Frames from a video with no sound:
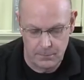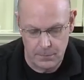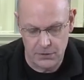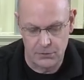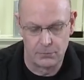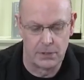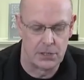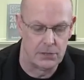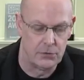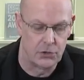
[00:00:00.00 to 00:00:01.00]
pixel
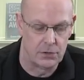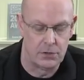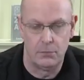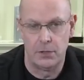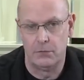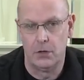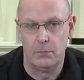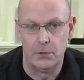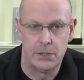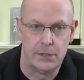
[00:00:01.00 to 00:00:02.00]
resolution that we've
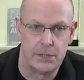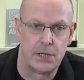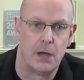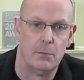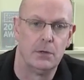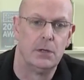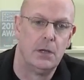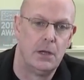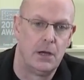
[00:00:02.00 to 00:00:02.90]
got within this camera.